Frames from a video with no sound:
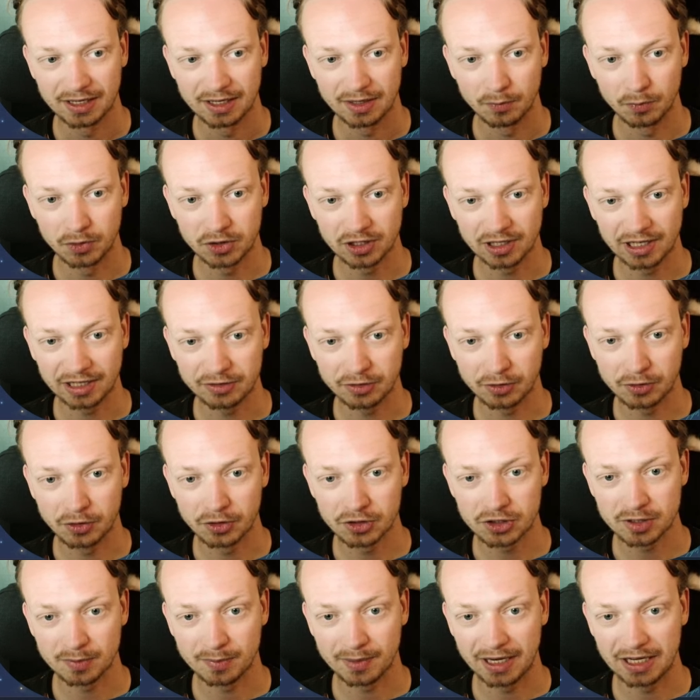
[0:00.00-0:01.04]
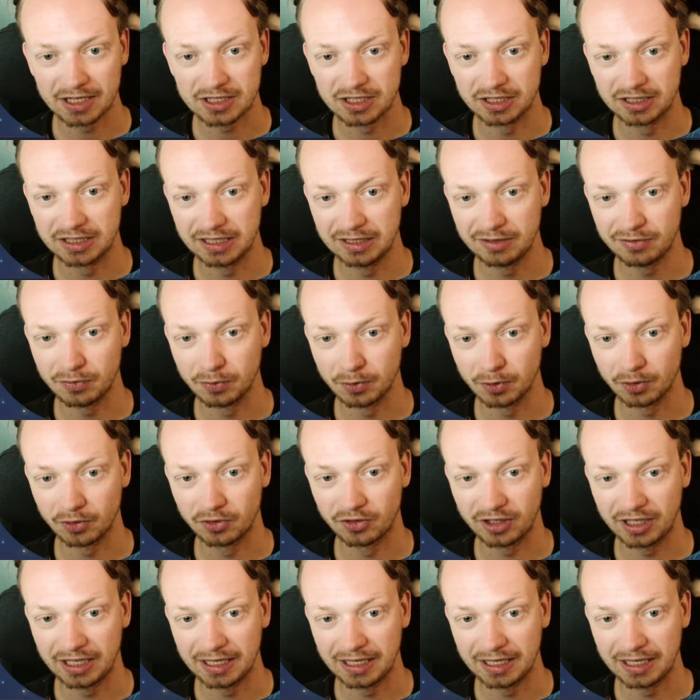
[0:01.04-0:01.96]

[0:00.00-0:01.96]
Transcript: Would you like to customize the default